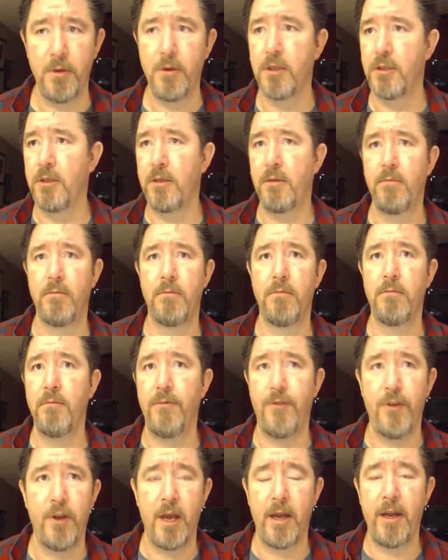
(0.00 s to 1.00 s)

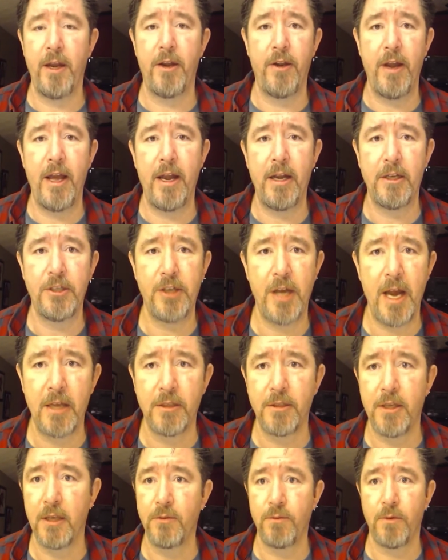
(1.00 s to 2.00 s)
If you got internet at your
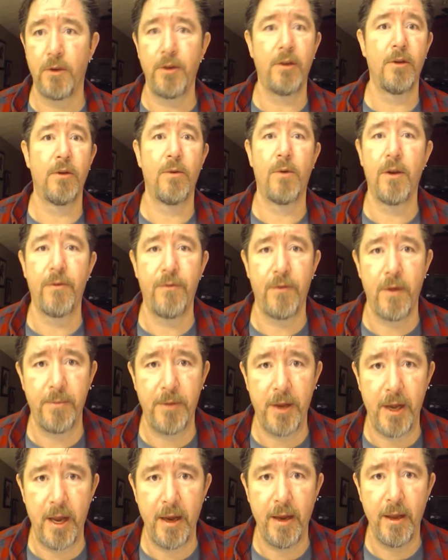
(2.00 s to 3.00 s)
house, that's where you're going to work from
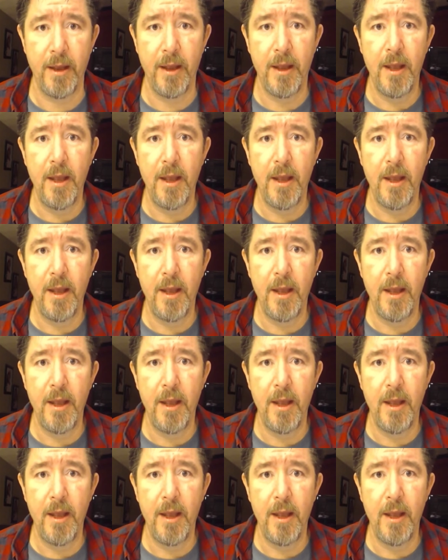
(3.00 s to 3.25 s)
today.